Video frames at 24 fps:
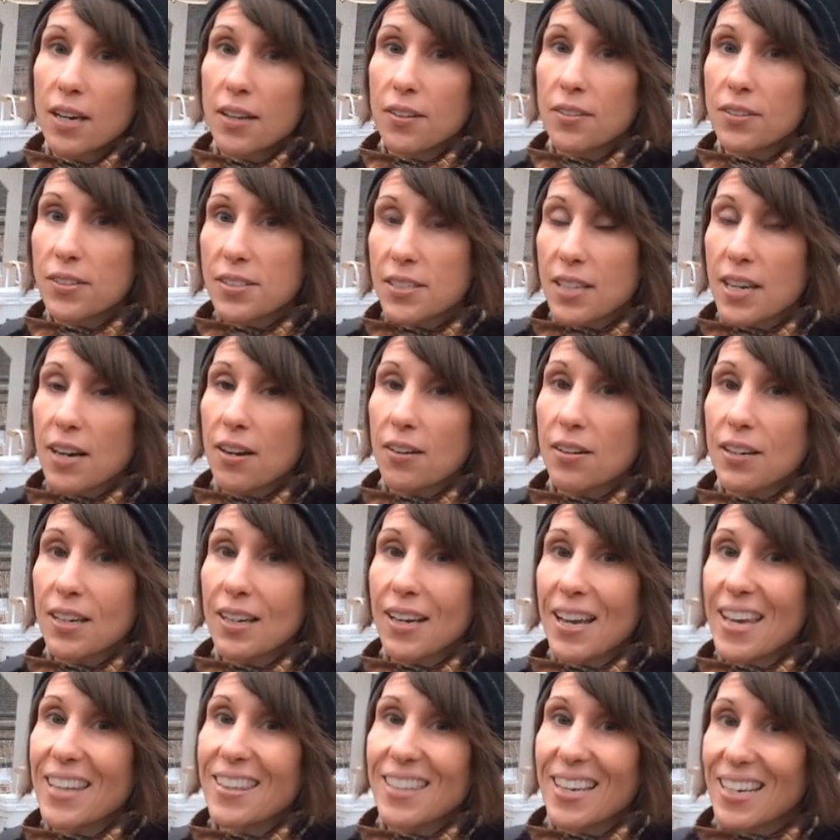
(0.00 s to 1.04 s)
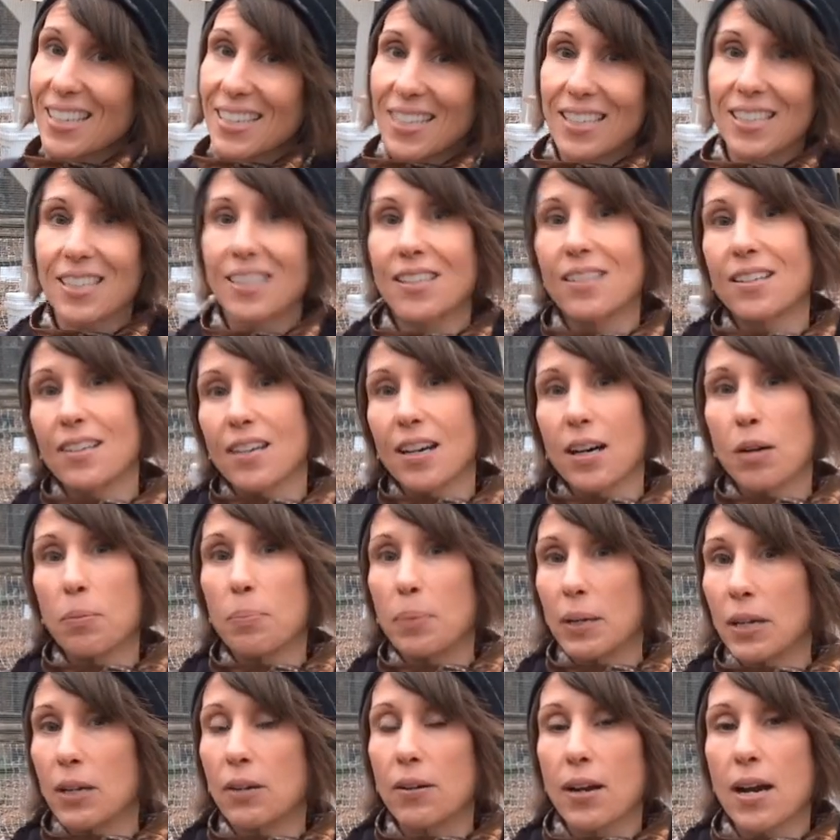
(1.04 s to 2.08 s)
this area and they needed a
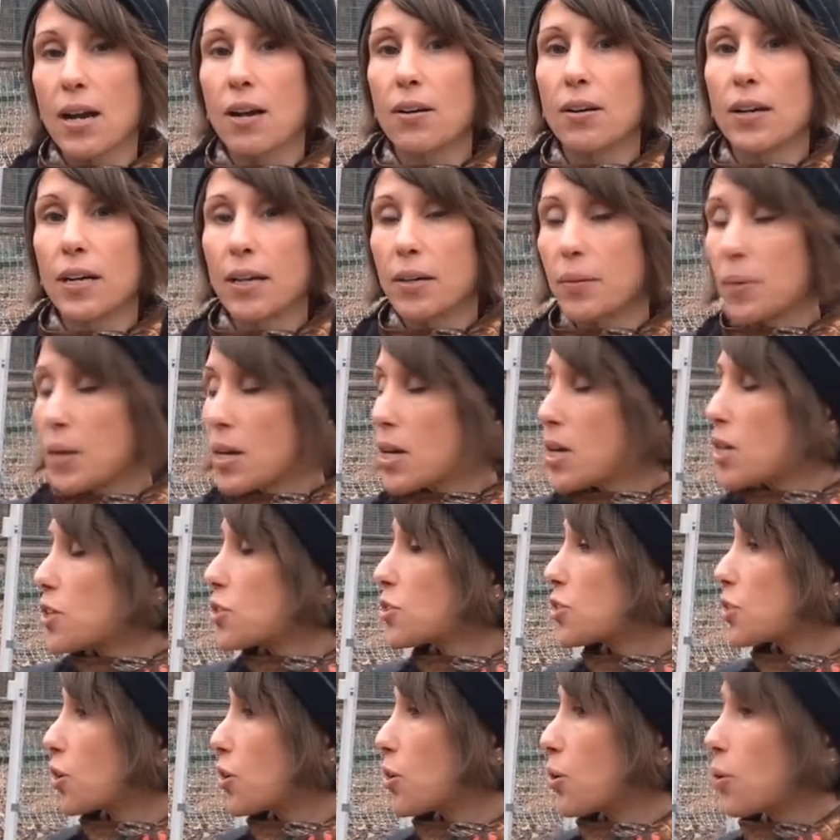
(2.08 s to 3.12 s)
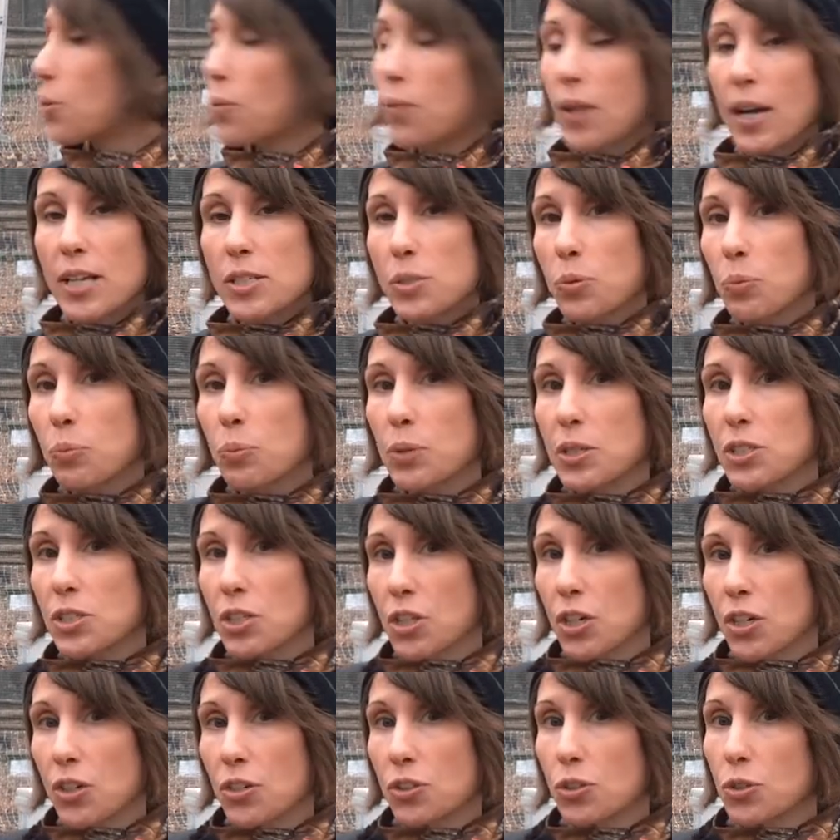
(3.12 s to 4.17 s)
bigger area. So that's when we
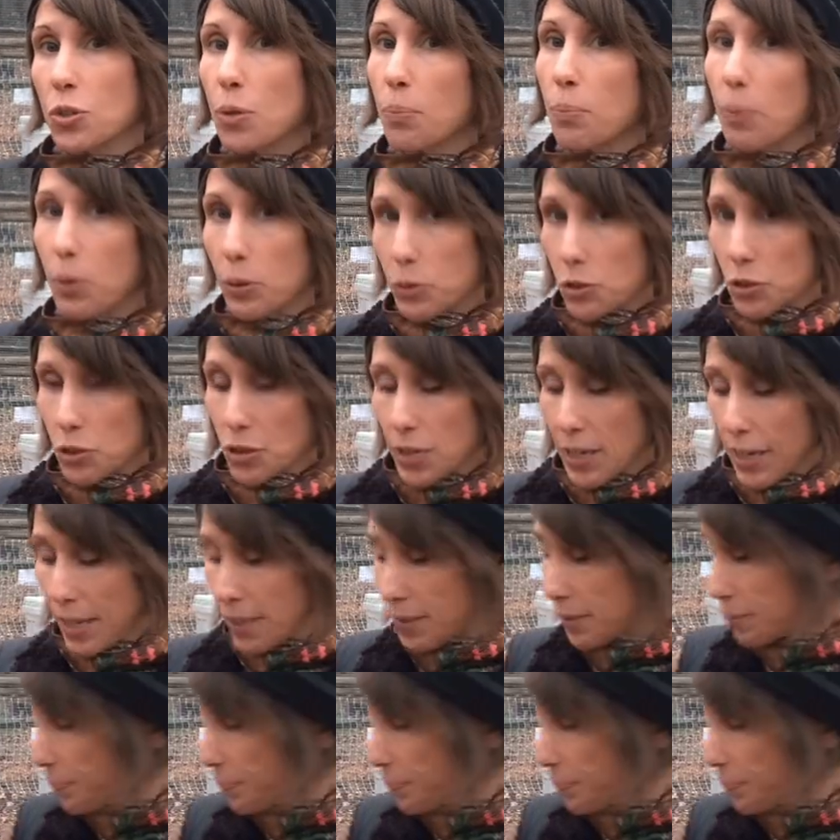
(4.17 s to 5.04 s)
turned to a poultry net.